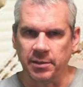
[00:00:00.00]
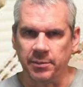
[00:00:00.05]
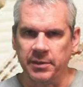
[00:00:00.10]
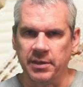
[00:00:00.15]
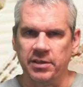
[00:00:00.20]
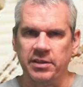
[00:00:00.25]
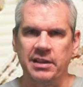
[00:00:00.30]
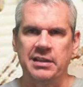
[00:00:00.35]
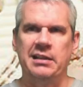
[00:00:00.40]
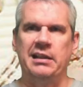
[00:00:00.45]
up
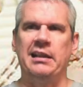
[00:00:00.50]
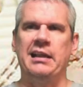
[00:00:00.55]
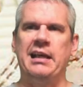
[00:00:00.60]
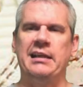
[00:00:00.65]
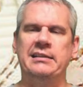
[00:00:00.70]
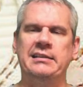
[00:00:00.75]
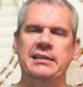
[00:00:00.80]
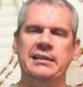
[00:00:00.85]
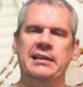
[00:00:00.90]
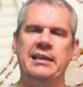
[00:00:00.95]
there, the
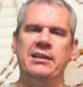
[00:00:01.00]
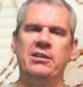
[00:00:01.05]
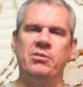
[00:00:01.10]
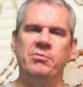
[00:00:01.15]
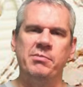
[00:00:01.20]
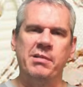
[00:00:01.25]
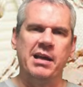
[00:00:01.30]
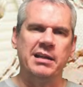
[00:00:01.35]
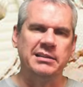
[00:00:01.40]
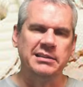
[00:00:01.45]
classic Air
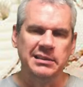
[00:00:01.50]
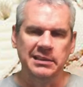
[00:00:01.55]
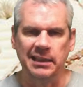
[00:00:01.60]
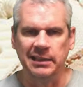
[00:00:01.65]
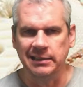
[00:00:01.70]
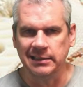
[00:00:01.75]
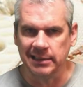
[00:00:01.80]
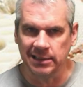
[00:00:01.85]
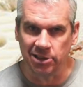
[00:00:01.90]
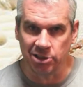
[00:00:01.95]
Max
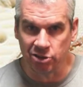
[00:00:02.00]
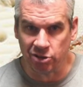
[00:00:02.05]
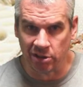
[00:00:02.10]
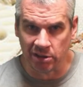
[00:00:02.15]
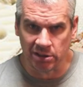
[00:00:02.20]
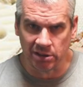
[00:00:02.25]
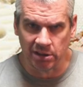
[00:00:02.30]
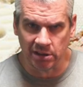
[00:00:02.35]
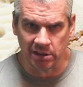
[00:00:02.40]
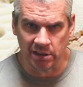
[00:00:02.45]
90
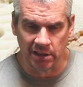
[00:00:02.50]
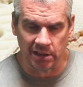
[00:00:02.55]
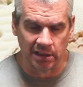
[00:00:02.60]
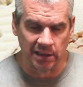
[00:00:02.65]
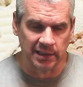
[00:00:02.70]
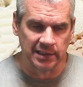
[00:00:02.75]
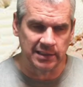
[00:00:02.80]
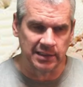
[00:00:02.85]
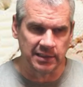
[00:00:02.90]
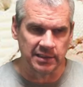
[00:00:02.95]
structure to the
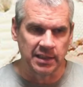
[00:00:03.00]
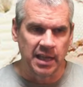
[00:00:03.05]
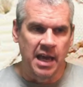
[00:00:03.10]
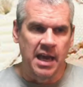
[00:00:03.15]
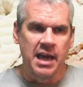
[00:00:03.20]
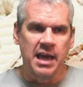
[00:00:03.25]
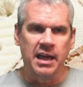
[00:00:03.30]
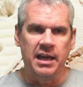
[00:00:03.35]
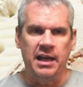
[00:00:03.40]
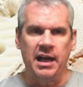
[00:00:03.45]
laces,
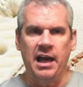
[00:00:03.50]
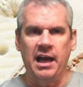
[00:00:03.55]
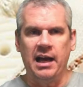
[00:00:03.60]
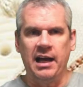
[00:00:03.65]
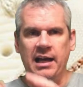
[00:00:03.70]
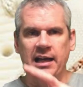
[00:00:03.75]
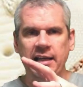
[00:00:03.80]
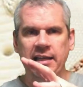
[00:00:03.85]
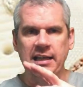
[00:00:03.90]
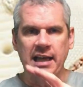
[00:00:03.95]

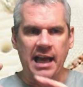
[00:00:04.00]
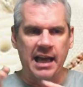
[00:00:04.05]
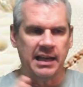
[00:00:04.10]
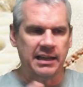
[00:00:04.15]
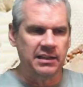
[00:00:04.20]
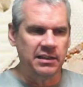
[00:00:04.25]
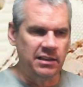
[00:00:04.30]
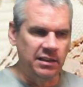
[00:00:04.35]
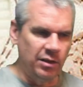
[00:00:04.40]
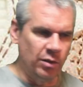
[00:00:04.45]
high
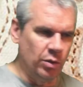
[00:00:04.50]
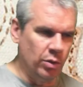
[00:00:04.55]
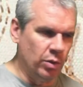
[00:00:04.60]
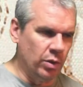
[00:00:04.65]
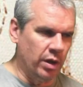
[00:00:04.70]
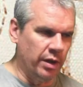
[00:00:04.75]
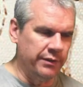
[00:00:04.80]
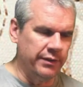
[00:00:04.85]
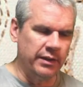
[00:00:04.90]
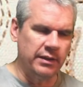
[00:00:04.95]
and
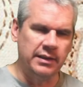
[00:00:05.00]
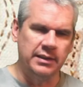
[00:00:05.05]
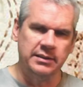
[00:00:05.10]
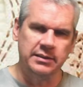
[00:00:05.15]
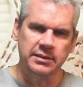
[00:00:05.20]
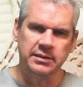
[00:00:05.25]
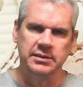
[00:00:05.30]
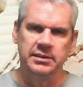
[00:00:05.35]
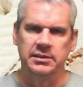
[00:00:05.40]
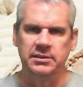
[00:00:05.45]
low on the
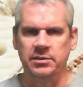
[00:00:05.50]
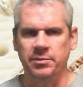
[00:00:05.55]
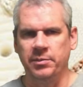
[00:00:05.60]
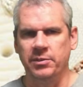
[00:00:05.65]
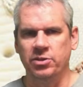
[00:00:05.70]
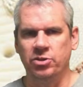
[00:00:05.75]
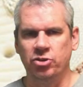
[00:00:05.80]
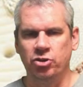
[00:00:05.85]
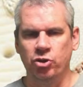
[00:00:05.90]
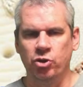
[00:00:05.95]
lacing system.
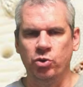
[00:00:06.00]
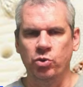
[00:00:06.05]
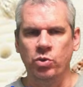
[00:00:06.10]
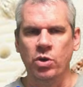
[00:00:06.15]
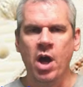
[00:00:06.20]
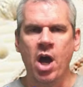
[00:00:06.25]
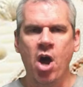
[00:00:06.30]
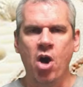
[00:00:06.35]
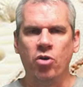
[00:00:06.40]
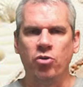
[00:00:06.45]
There's 2
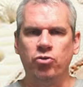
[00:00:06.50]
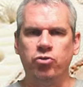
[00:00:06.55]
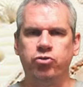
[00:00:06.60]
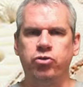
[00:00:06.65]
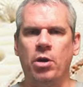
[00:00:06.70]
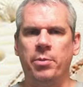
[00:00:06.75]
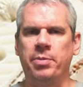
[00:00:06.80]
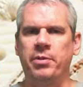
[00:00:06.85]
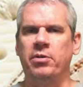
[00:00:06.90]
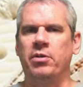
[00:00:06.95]

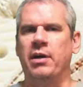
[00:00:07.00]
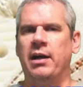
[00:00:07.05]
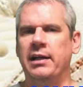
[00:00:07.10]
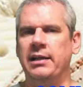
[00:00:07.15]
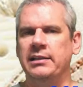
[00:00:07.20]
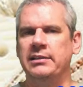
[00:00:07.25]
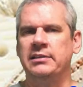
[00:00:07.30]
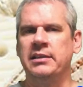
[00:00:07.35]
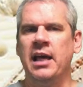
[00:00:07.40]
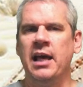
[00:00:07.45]

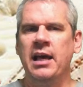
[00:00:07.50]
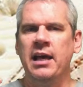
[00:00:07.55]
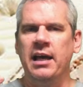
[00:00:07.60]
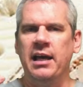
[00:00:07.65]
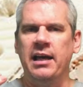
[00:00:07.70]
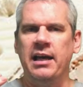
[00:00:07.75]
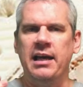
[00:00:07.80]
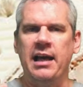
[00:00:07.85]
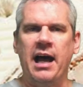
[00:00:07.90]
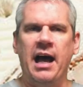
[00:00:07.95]
rubberized
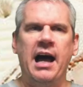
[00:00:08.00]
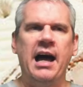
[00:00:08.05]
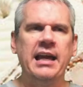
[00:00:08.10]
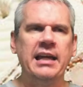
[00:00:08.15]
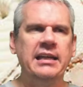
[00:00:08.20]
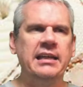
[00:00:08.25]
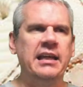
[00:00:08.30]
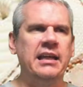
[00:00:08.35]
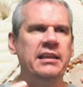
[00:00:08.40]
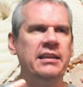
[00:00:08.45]

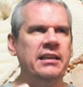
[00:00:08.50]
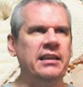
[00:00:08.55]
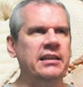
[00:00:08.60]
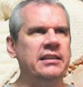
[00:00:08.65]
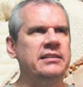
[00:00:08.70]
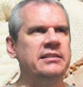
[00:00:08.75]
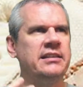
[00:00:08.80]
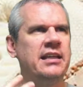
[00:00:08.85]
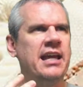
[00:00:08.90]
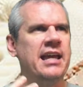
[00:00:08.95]

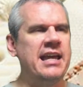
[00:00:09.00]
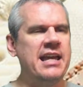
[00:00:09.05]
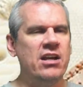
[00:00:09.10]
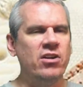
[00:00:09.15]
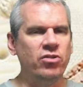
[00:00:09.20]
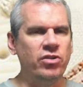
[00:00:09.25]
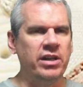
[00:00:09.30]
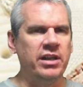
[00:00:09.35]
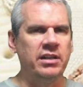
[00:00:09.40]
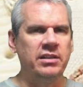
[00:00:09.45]
eyelet
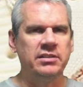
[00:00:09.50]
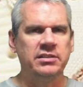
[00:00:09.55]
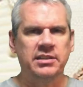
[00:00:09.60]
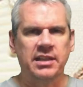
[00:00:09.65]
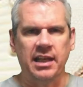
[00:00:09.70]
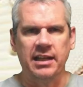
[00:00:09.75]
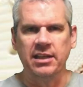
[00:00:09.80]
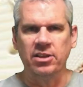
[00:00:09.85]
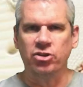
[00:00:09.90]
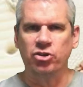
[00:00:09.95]
areas,
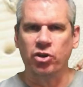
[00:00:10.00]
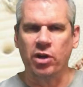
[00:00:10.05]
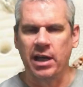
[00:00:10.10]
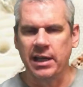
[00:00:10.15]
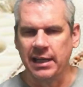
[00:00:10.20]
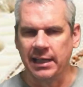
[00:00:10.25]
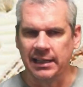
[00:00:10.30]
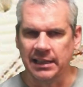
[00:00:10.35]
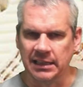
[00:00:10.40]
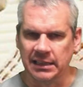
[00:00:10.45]
kind of
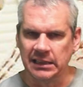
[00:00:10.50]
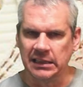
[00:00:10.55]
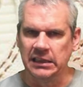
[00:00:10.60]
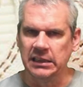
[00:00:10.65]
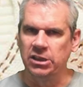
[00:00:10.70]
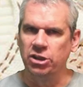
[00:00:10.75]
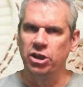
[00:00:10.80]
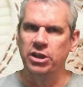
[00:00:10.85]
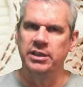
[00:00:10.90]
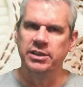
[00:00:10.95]

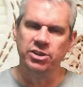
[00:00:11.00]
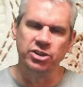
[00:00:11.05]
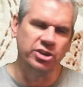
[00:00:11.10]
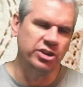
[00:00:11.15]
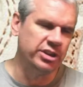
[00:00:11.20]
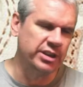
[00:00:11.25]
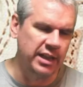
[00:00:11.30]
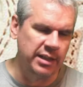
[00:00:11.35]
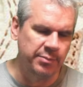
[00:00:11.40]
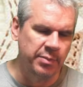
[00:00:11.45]
triangular in
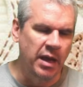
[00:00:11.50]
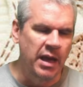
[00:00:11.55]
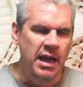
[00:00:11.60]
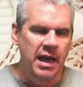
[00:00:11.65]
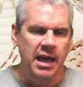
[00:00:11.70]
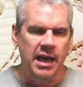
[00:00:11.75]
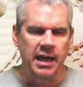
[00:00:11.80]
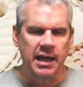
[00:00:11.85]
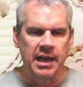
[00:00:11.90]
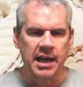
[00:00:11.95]
shape.
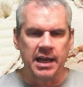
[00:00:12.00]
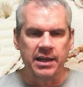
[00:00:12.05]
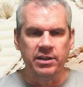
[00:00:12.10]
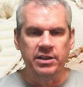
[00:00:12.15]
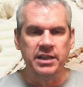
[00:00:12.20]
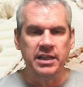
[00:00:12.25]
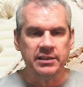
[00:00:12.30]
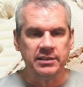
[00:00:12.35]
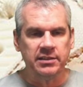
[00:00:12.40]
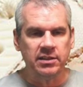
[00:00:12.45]

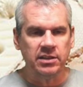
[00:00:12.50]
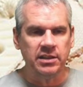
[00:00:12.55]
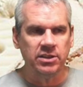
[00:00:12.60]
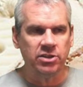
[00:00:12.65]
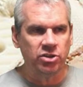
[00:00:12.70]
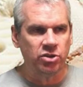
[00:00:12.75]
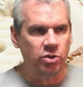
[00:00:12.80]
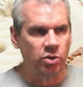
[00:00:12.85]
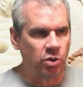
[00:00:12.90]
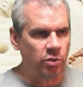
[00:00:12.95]
And yesterday's
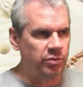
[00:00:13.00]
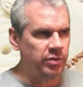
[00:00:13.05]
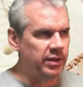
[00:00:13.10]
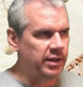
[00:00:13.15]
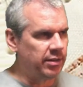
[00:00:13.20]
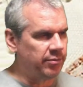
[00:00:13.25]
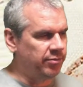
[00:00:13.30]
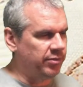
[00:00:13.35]
shoe, hopefully I can